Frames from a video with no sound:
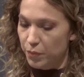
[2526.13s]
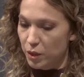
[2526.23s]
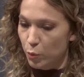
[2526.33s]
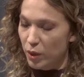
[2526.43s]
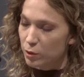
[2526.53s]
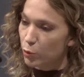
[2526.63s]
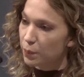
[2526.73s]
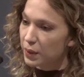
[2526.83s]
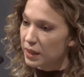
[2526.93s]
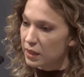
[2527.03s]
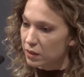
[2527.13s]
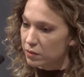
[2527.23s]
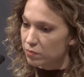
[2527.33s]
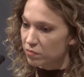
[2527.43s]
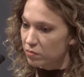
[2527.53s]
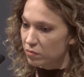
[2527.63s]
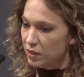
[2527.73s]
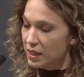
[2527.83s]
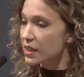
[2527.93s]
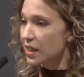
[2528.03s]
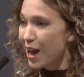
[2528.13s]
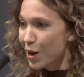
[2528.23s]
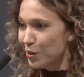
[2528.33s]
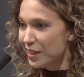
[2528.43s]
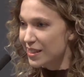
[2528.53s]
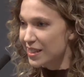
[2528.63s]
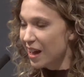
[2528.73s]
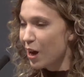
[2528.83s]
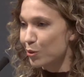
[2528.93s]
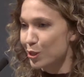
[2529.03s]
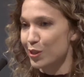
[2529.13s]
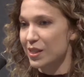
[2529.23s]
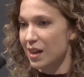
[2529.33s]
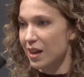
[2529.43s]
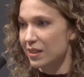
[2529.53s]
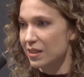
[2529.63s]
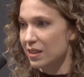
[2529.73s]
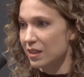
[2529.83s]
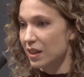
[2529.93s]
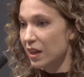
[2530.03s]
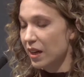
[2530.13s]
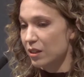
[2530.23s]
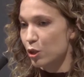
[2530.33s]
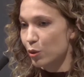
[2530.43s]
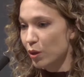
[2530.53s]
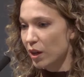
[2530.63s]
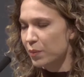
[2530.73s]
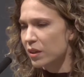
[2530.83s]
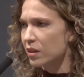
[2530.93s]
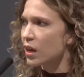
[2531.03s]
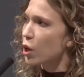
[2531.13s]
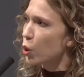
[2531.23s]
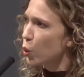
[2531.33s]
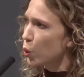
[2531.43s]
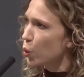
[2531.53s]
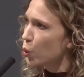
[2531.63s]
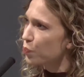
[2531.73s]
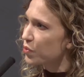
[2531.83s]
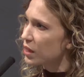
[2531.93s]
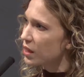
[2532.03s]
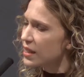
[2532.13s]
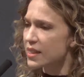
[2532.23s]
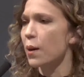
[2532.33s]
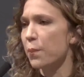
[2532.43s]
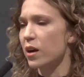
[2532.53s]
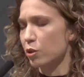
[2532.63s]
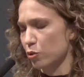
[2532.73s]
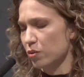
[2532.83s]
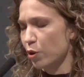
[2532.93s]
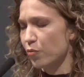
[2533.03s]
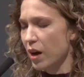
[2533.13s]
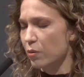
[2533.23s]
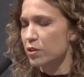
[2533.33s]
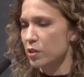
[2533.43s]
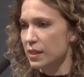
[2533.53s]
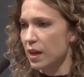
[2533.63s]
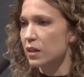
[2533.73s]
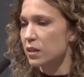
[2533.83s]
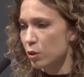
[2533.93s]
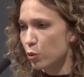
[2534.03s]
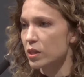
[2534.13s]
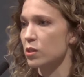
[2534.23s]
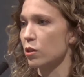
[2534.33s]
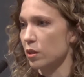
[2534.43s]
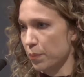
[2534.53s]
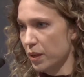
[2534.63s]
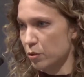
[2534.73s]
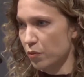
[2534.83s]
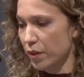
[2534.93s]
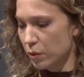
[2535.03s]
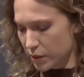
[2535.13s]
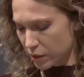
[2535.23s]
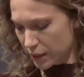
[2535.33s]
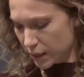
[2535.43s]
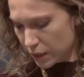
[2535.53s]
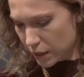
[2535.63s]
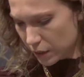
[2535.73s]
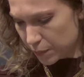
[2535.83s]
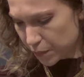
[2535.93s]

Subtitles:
believe is our society, and I mean, who is a part of our society and who is not a part of our society.